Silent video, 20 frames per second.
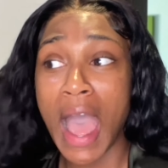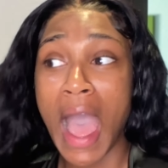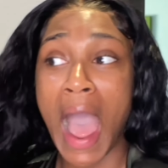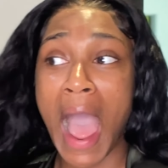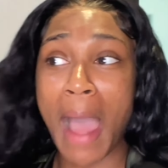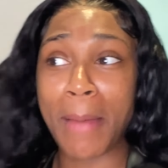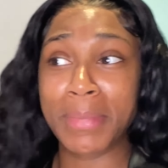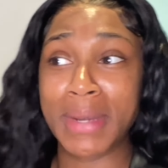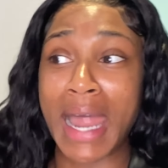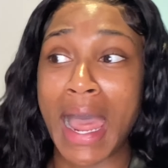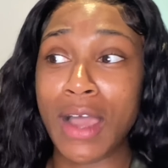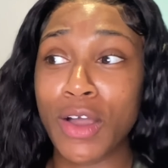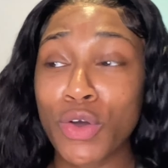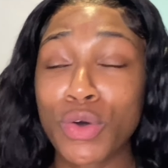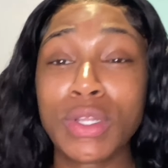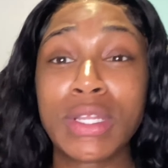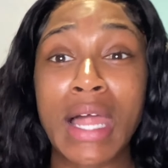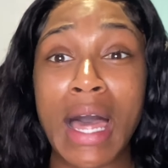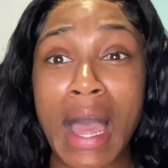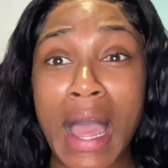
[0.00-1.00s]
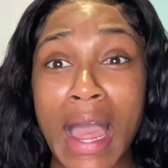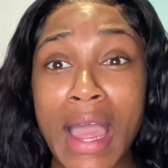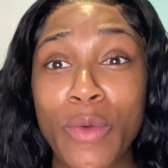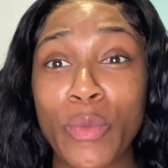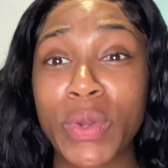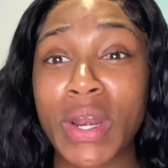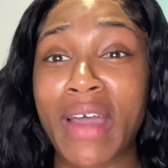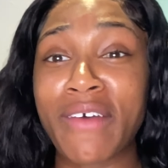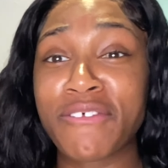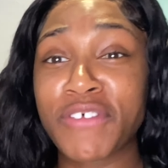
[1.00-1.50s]
I'm not gonna lie,
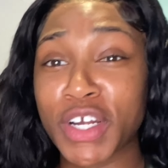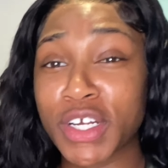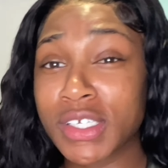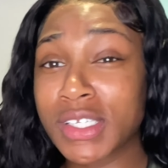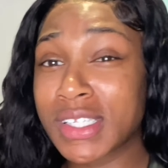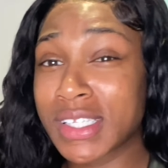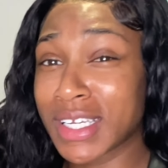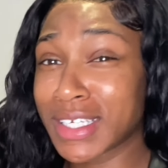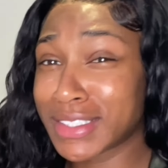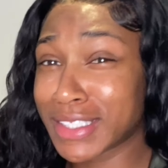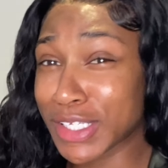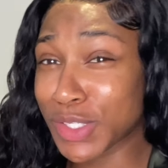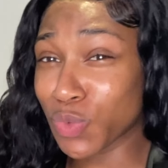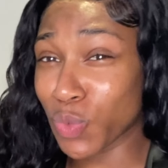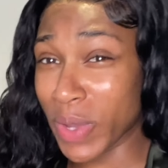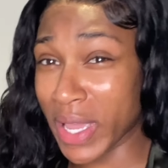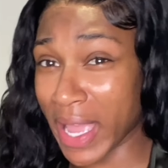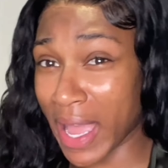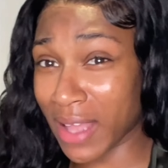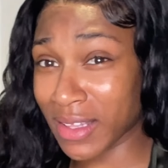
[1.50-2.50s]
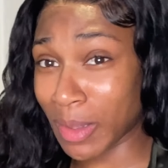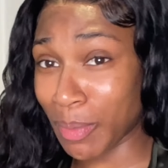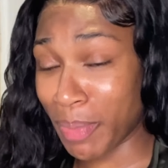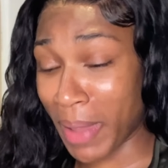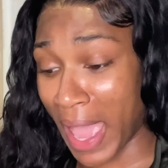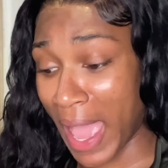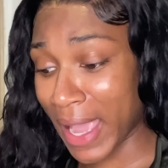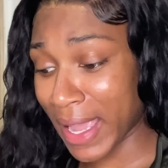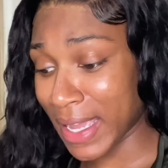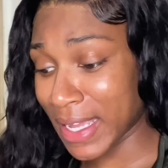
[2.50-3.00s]
when I first took this wig out of the
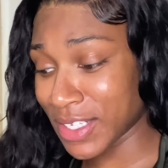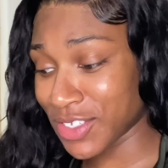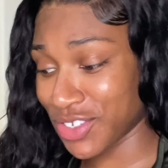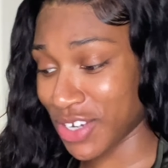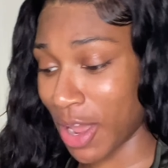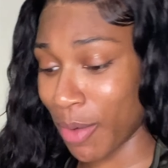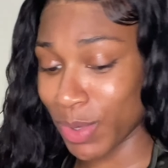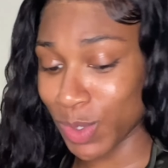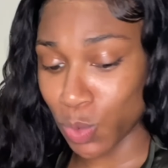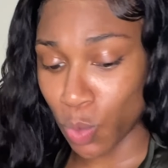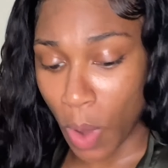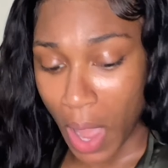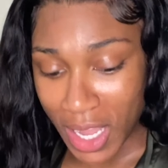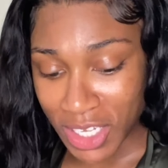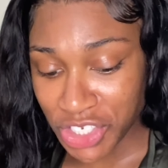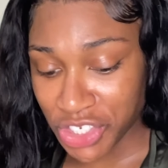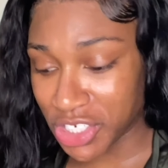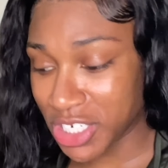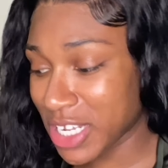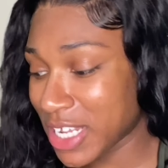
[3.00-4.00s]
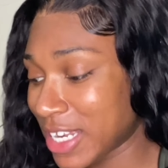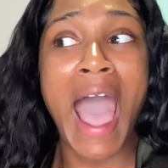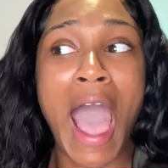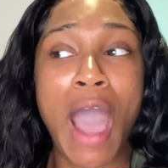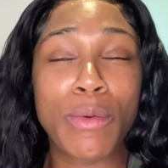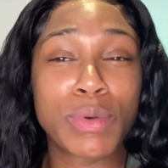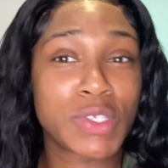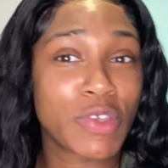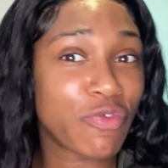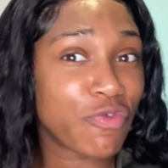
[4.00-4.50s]
package and I was washing it,
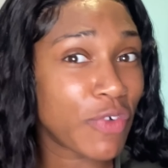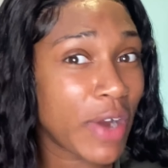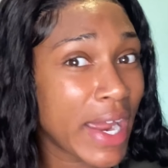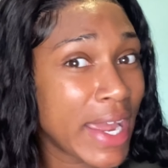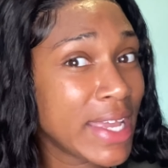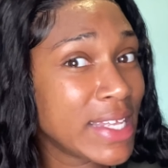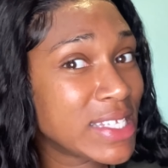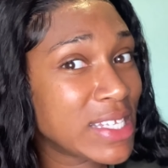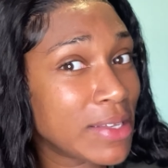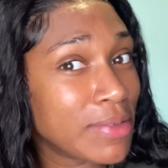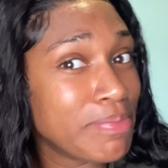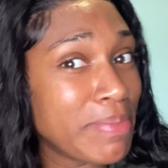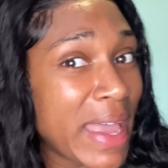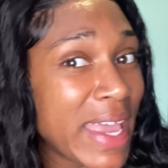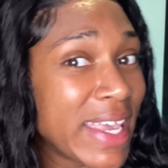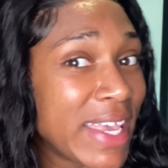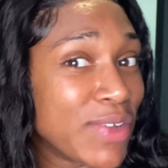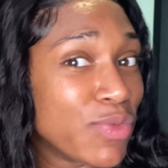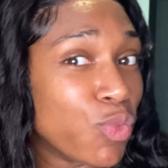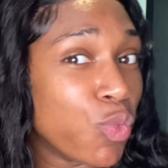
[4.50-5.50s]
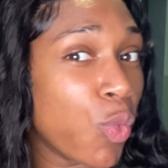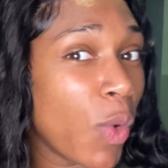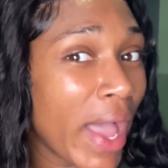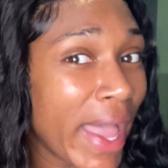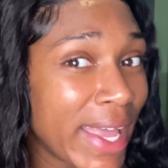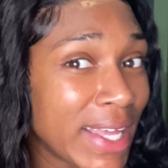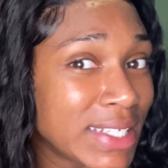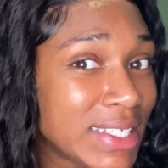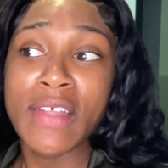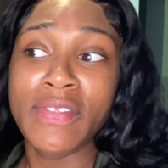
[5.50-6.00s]
I was afraid to make it
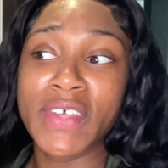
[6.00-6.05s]
wet.